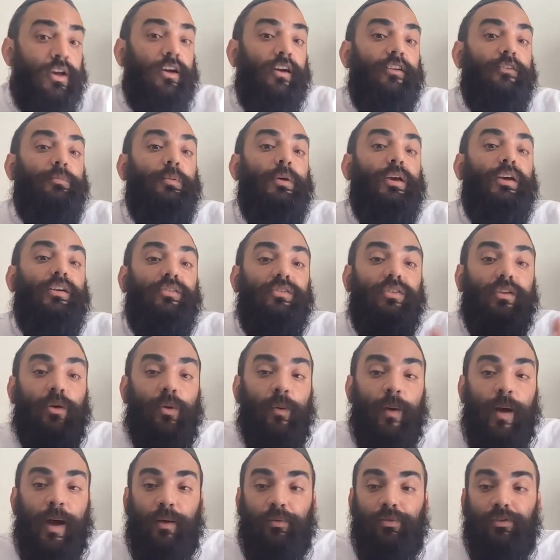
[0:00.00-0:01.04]
It's because the
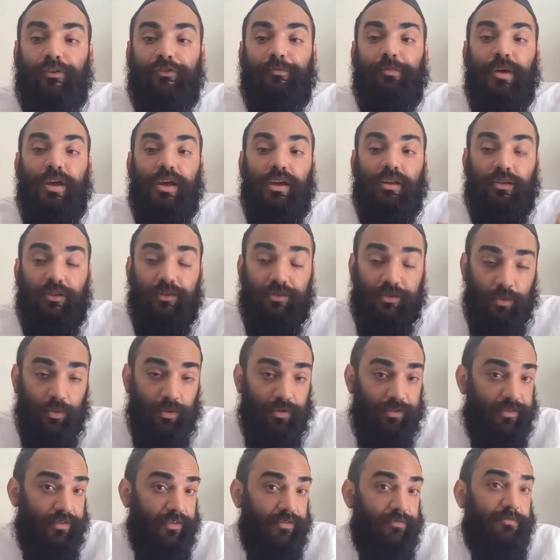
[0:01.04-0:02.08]
ground of being, the
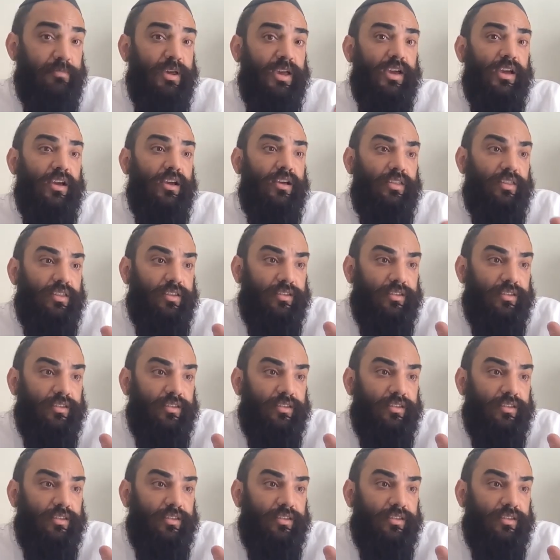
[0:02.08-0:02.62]
source of being,